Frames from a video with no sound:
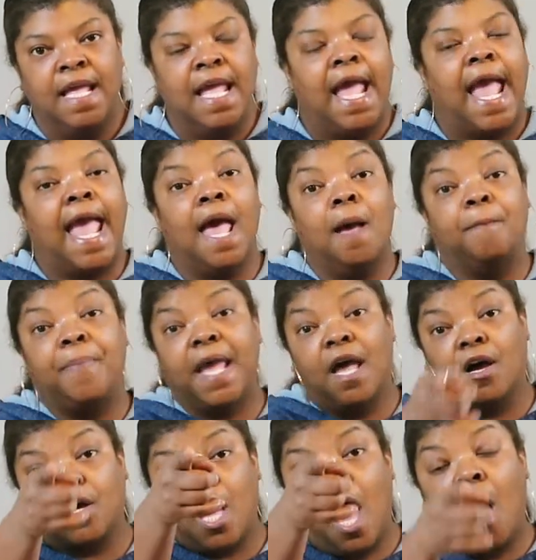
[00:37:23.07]
It'll be
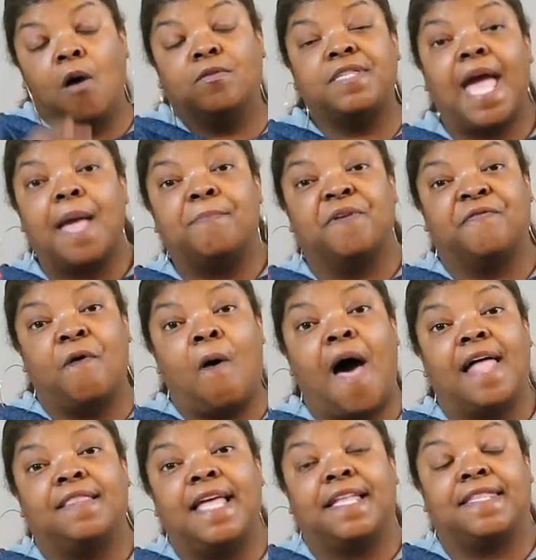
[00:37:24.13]
a cold day before
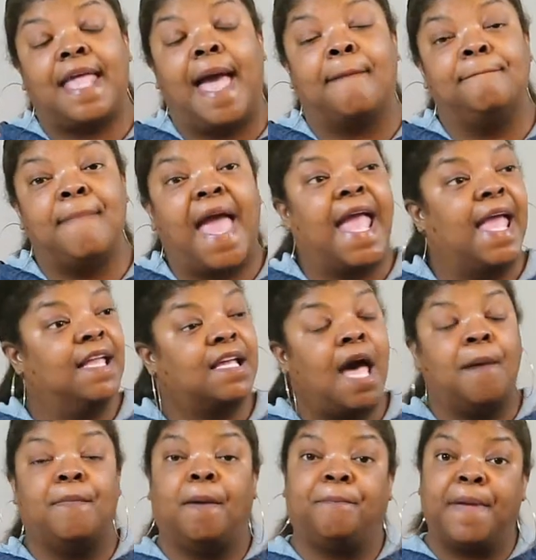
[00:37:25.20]
I let that man
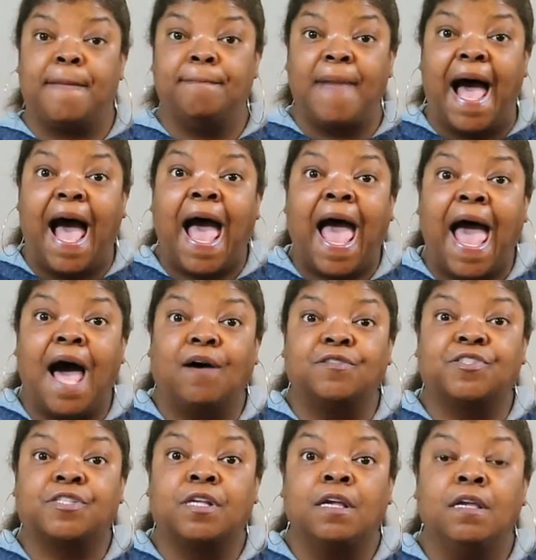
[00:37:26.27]
come up in my
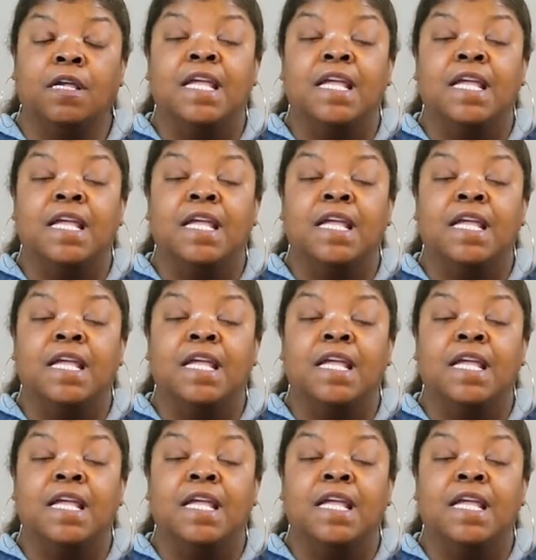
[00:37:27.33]
house